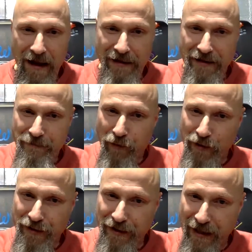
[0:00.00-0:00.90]
and just
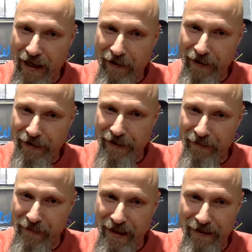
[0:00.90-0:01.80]
pushed it down into
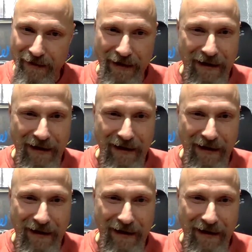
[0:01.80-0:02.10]
the meat